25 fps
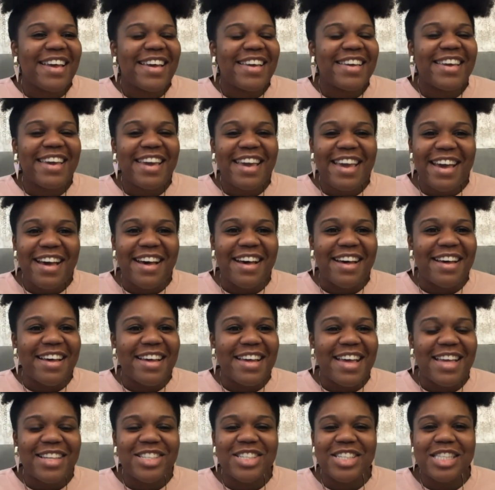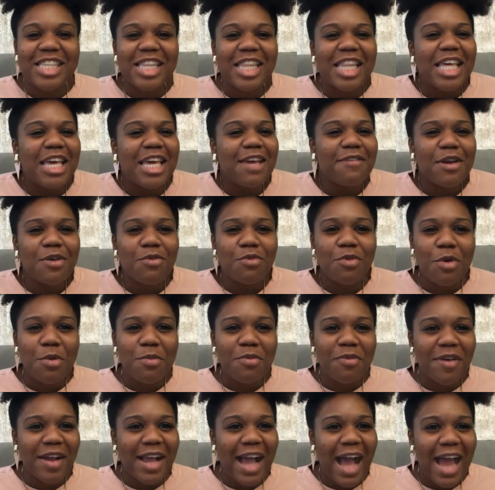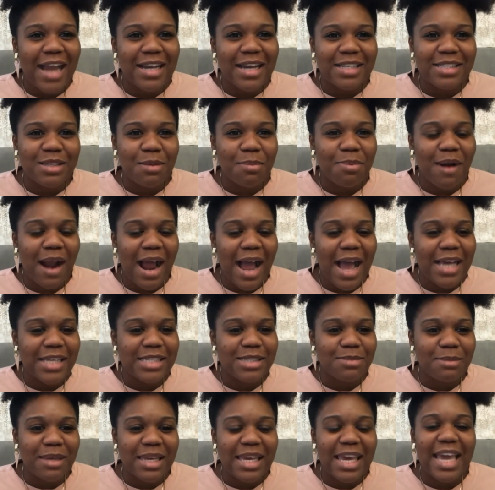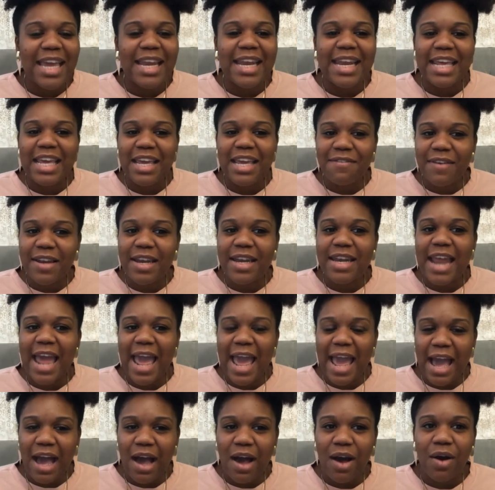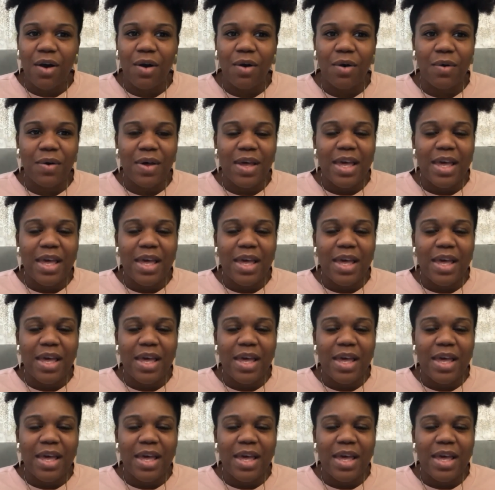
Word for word: yeah just leaving room for god to surprise me and even now